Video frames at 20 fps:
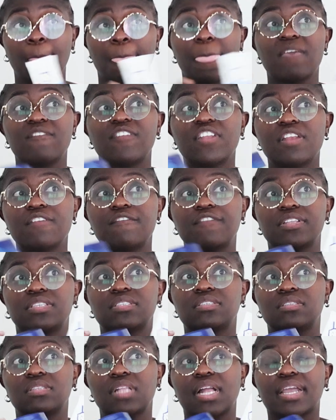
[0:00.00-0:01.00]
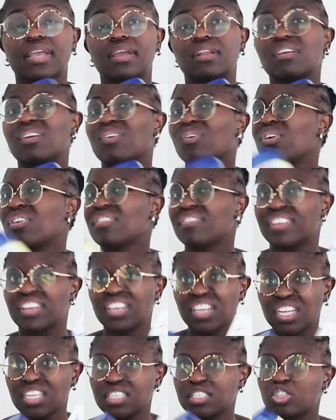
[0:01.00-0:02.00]
Even if it's like a
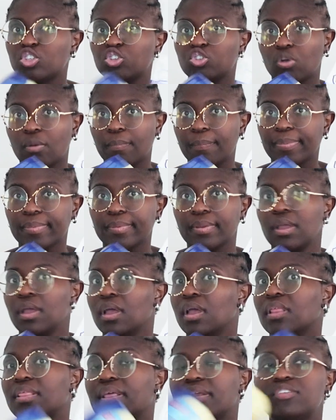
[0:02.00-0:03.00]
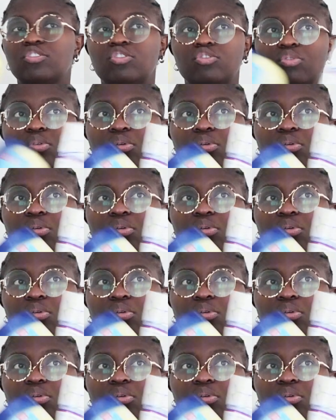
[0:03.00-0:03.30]
convenient shop that